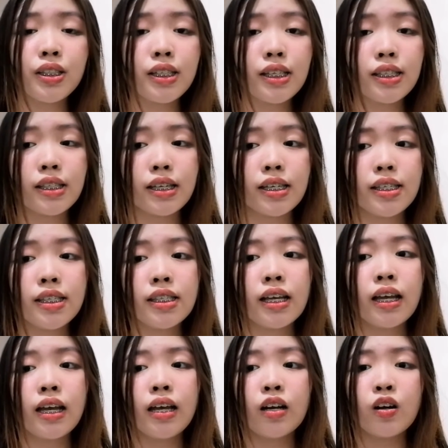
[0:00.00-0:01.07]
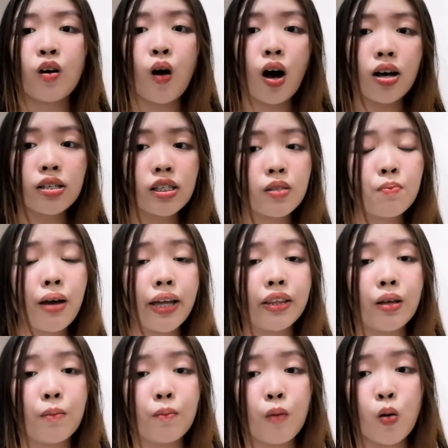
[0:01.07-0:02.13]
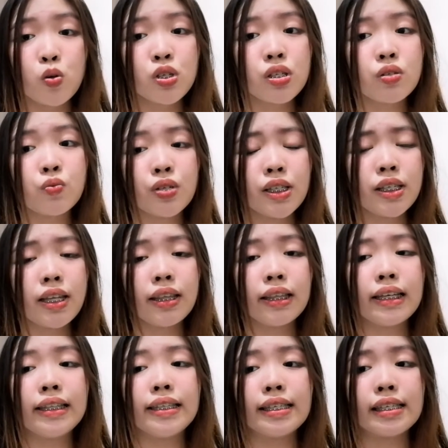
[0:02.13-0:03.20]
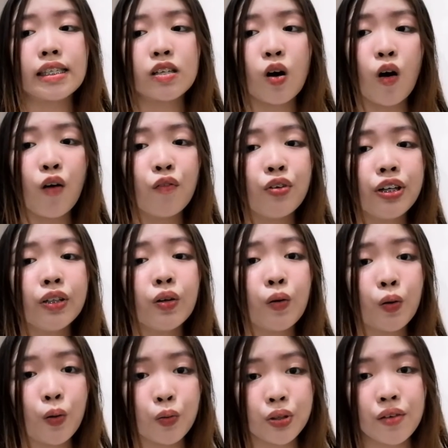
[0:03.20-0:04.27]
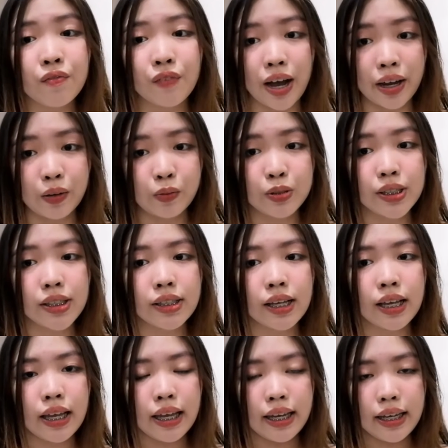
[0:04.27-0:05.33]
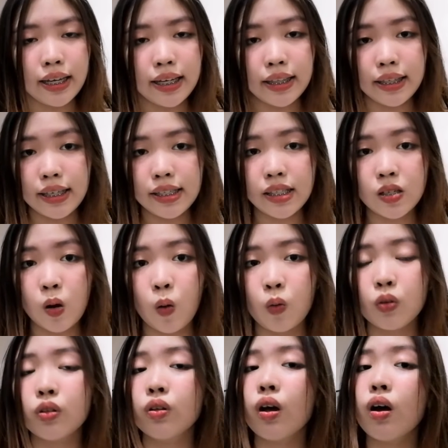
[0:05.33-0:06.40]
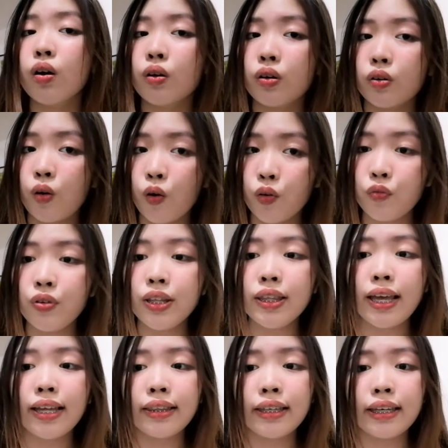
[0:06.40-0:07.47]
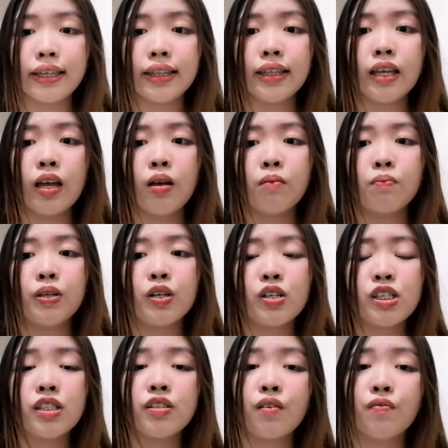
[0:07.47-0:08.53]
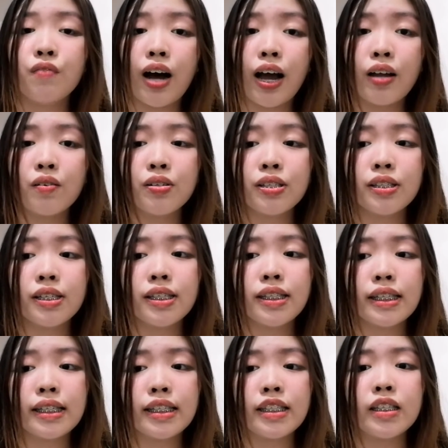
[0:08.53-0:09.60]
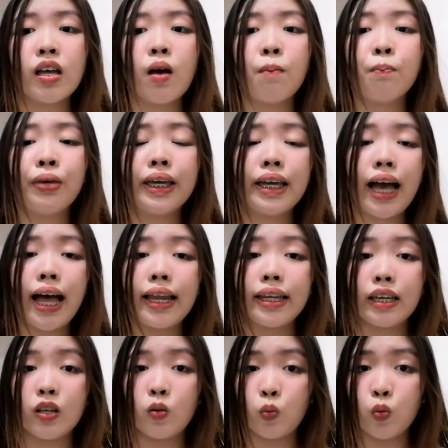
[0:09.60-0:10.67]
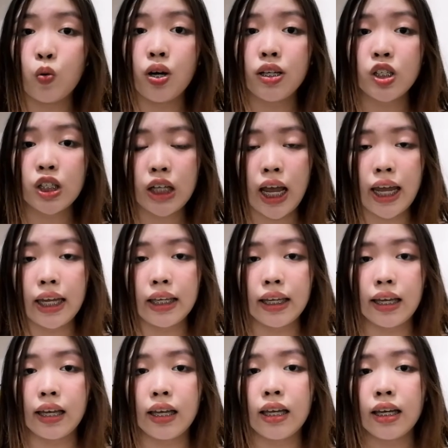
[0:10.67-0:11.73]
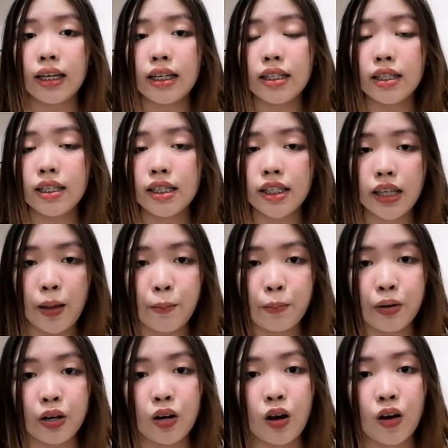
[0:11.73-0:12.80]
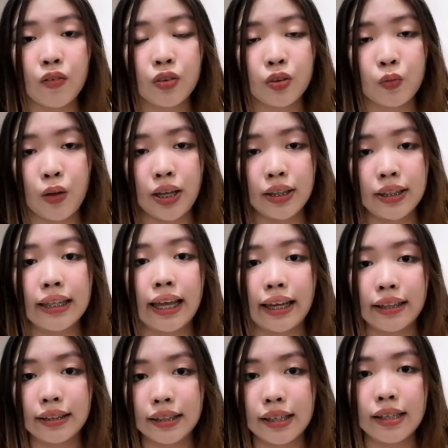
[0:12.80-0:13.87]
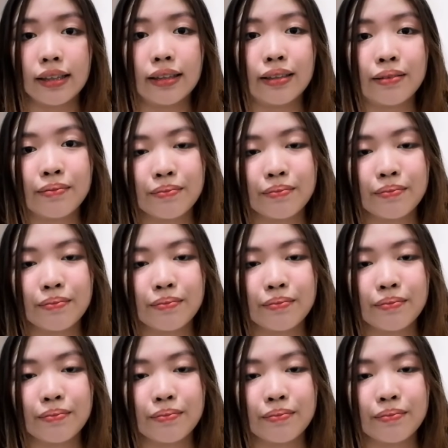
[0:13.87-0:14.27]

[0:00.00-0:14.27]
disease caused by the most recently discovered coronavirus. It is called COVID-19 because the virus disease began in Wuhan, China in December of 2019.